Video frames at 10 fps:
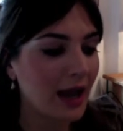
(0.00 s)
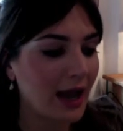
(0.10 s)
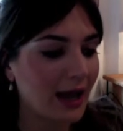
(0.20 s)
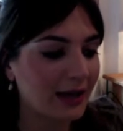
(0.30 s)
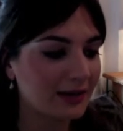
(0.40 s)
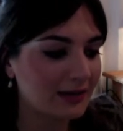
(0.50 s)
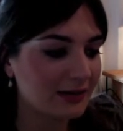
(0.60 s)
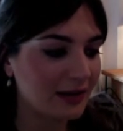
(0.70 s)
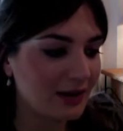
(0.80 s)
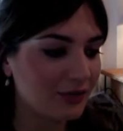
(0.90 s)

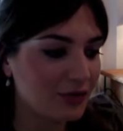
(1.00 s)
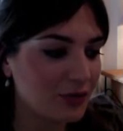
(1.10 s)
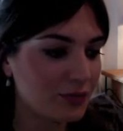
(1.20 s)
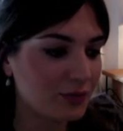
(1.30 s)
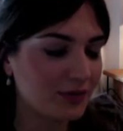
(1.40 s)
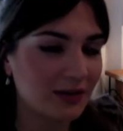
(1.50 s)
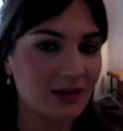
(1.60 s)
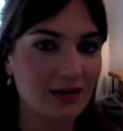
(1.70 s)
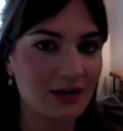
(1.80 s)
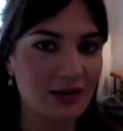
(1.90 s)
And if you
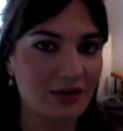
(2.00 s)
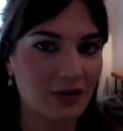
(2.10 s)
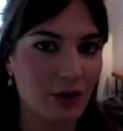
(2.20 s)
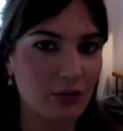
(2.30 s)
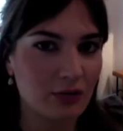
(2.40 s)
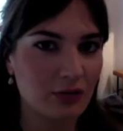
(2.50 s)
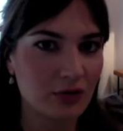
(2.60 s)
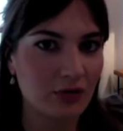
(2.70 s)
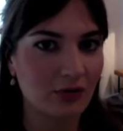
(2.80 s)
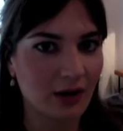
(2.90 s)
particularly
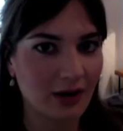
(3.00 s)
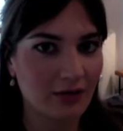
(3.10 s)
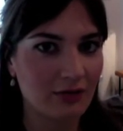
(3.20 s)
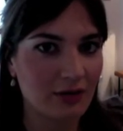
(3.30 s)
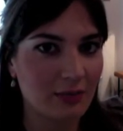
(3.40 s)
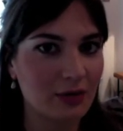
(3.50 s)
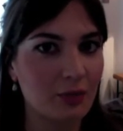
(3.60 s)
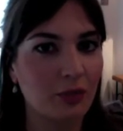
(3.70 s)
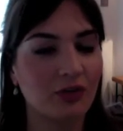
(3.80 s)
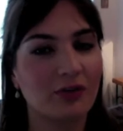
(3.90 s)
don't use a hand cream and
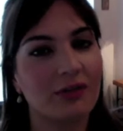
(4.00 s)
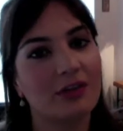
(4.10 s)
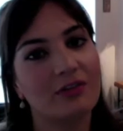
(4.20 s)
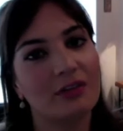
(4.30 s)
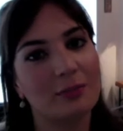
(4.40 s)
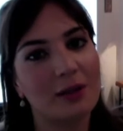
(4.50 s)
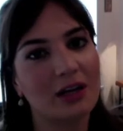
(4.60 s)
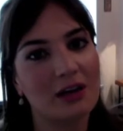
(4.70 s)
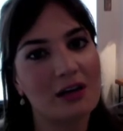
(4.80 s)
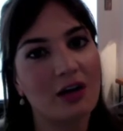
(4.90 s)
you want something that feels a bit
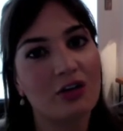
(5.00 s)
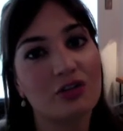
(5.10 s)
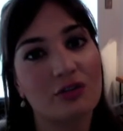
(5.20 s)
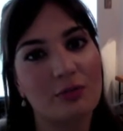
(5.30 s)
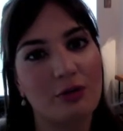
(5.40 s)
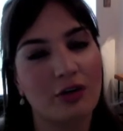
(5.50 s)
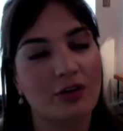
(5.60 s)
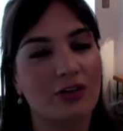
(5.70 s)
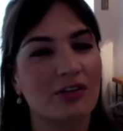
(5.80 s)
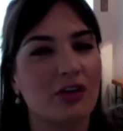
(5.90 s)
like a luxury
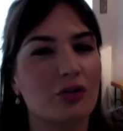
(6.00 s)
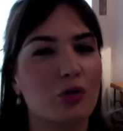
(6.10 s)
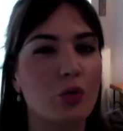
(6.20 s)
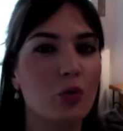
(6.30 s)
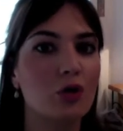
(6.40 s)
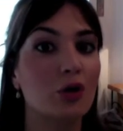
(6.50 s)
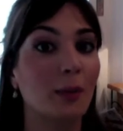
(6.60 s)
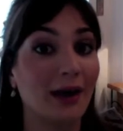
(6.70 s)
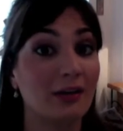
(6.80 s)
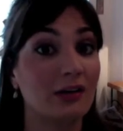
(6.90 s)
product and is going to call you
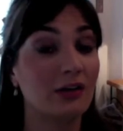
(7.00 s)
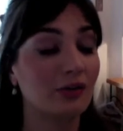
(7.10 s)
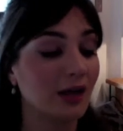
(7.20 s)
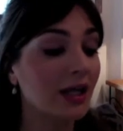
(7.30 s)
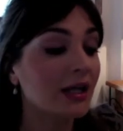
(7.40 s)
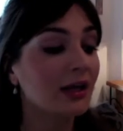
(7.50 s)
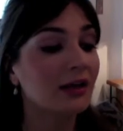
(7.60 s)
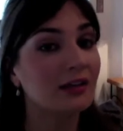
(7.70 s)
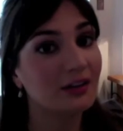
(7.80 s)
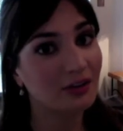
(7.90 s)
back to use it,
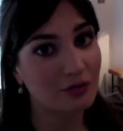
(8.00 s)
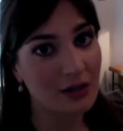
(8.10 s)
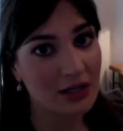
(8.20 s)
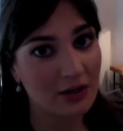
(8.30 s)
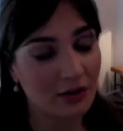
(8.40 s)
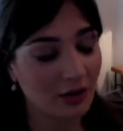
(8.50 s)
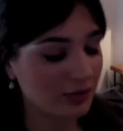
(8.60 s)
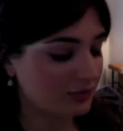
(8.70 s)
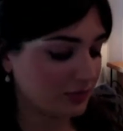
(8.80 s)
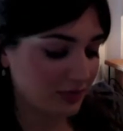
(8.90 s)
this is really good.
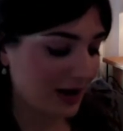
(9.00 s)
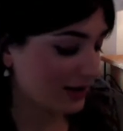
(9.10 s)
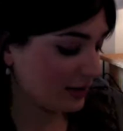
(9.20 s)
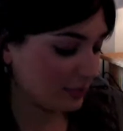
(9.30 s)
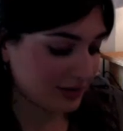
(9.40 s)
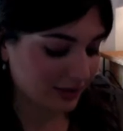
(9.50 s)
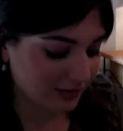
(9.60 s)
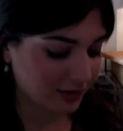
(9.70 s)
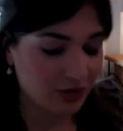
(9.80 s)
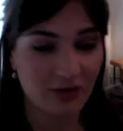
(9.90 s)
I've had it at my
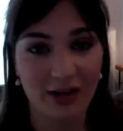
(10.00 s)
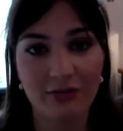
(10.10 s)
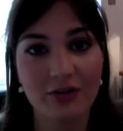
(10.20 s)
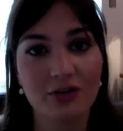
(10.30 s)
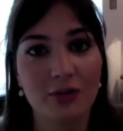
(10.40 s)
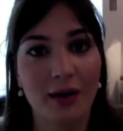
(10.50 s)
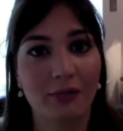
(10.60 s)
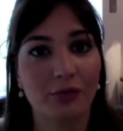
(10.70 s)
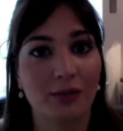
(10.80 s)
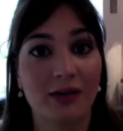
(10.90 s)
desk. I use it every 2
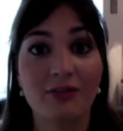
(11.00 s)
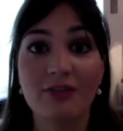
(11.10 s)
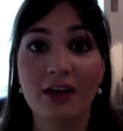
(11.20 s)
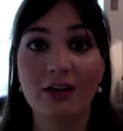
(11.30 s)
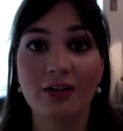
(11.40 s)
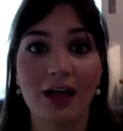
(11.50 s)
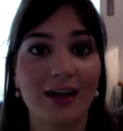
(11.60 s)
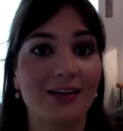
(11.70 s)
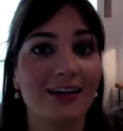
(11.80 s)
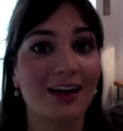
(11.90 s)
hours without fail,
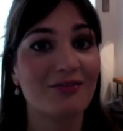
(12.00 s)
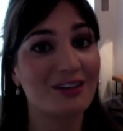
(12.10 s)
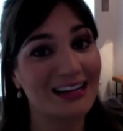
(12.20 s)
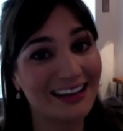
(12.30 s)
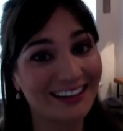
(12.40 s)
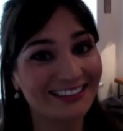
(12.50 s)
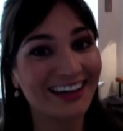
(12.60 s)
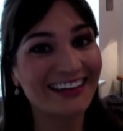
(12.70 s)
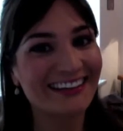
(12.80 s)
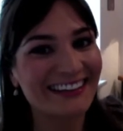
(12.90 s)
and I get really
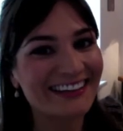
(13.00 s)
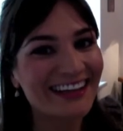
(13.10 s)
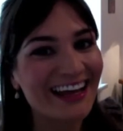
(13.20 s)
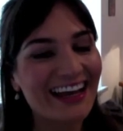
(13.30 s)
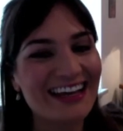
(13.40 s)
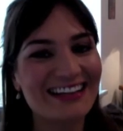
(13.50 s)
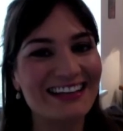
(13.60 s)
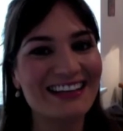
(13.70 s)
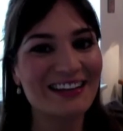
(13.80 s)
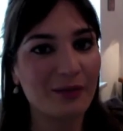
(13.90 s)
excited in
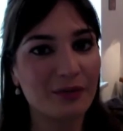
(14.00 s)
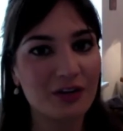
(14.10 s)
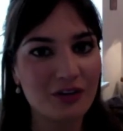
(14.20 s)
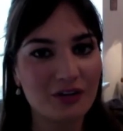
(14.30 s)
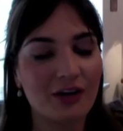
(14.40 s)
the lead up to use